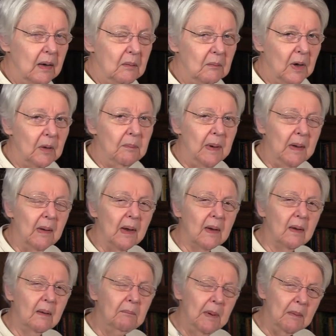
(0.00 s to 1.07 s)
But
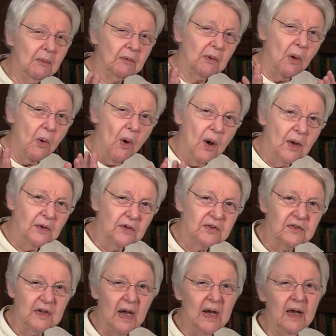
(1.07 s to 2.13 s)
uh, people don't
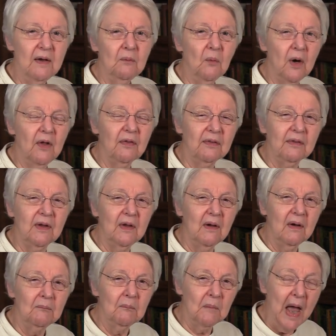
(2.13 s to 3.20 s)
understand what
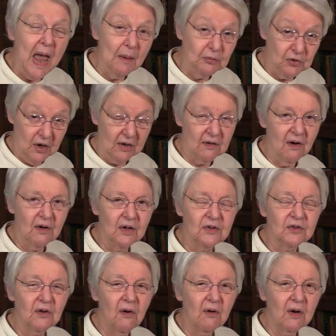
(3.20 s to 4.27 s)
abstract
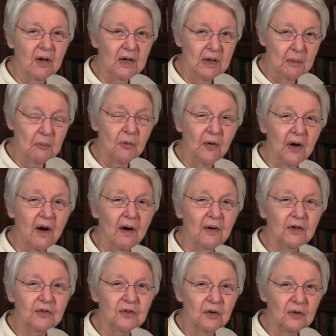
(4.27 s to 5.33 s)
artists or contemporary
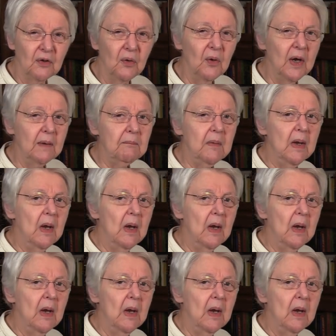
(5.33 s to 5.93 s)
artists are doing.